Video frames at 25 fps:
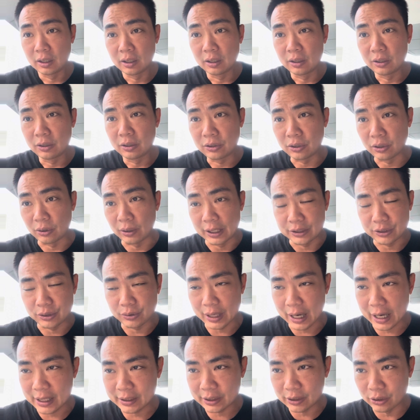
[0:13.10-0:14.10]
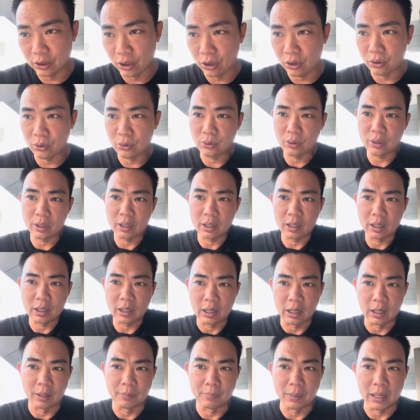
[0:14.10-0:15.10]
So as you guys know,
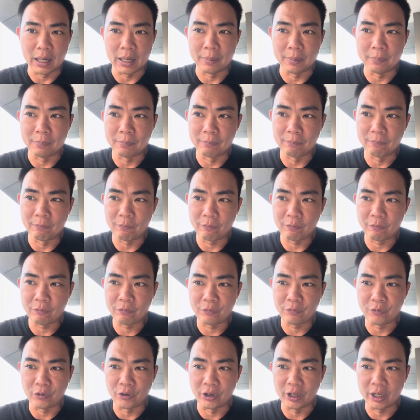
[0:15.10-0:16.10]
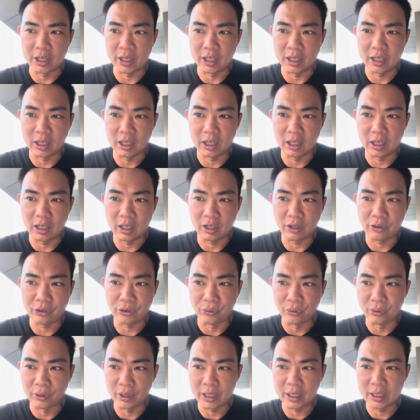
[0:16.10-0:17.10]
I'm
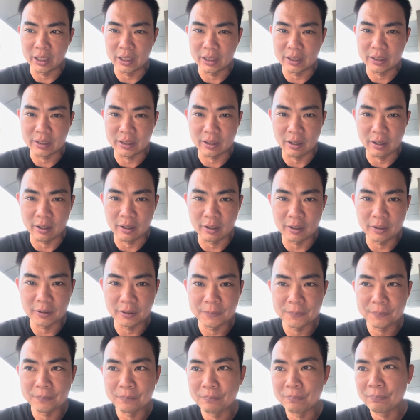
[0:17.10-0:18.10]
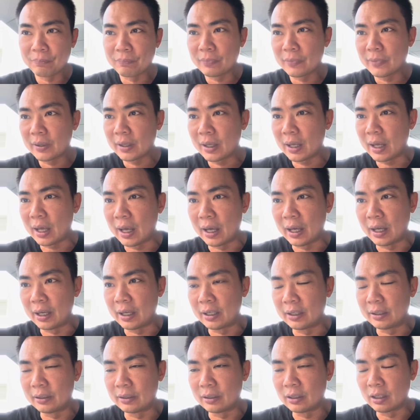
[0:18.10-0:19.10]
43 this year,
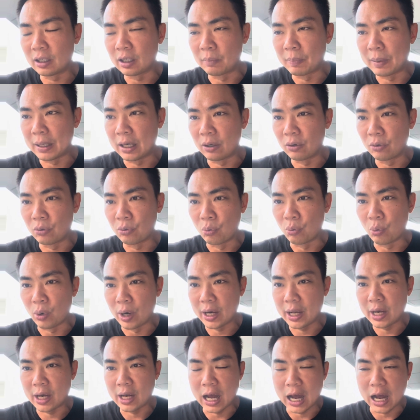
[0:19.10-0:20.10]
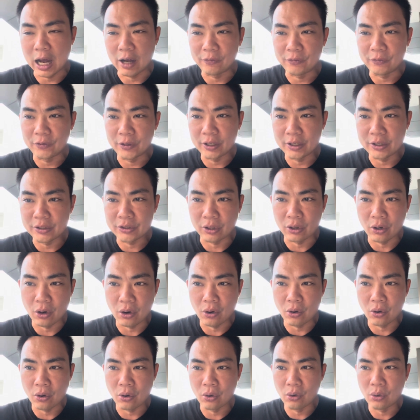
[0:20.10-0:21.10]
and about 1.5 years
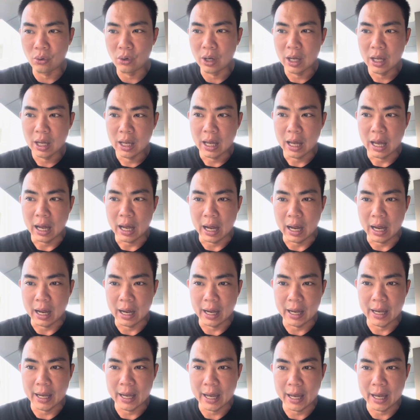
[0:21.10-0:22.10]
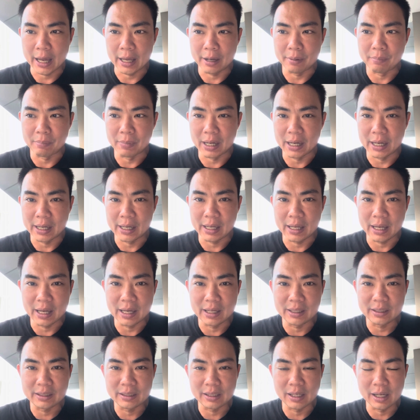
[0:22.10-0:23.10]
ago I had my
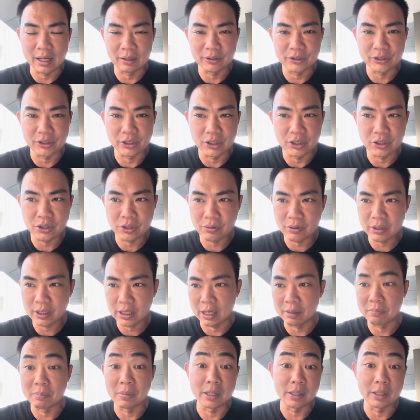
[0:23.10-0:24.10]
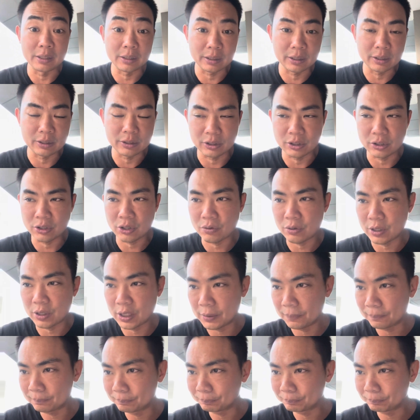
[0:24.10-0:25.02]
ACL surgery and meniscus surgery.